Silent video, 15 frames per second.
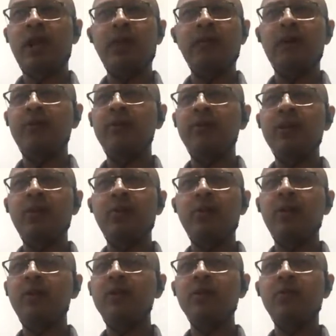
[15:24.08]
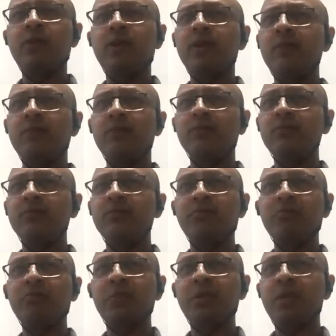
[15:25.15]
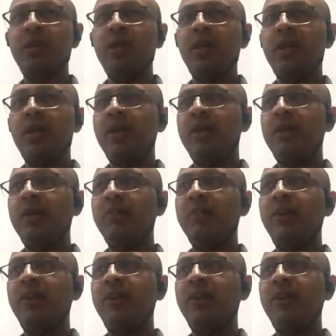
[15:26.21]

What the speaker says: And Bhaktivinoda Thakur did not spare him. He